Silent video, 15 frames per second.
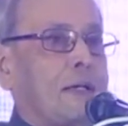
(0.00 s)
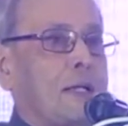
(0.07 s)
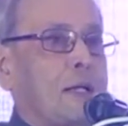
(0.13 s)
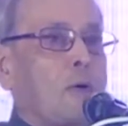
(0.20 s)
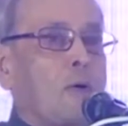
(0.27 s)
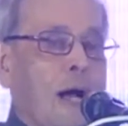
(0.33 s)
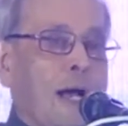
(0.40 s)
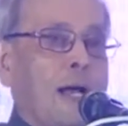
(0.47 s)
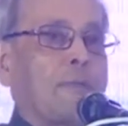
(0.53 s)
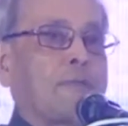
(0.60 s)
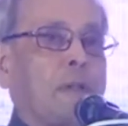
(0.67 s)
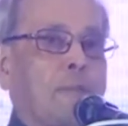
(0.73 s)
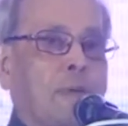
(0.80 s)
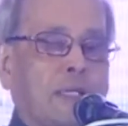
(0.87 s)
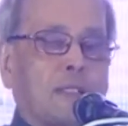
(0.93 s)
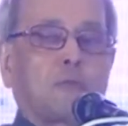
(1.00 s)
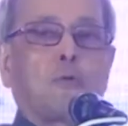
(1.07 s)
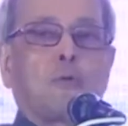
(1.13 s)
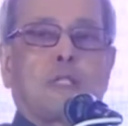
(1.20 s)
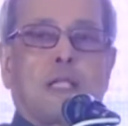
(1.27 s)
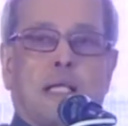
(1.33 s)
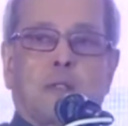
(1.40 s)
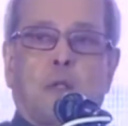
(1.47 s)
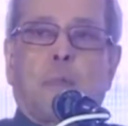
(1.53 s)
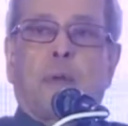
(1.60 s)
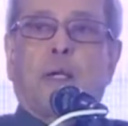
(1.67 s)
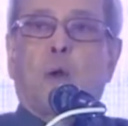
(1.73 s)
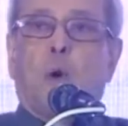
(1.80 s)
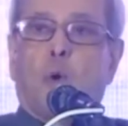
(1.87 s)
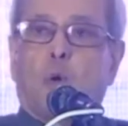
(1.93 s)
you have the best wishes of
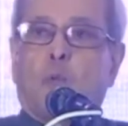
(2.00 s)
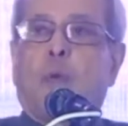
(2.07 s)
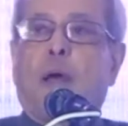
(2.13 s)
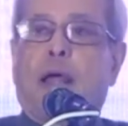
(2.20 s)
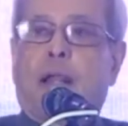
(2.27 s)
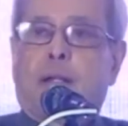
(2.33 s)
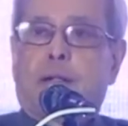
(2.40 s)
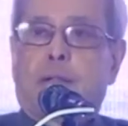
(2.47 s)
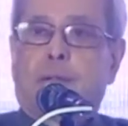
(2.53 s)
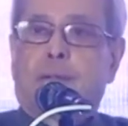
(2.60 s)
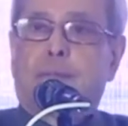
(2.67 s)
an old man.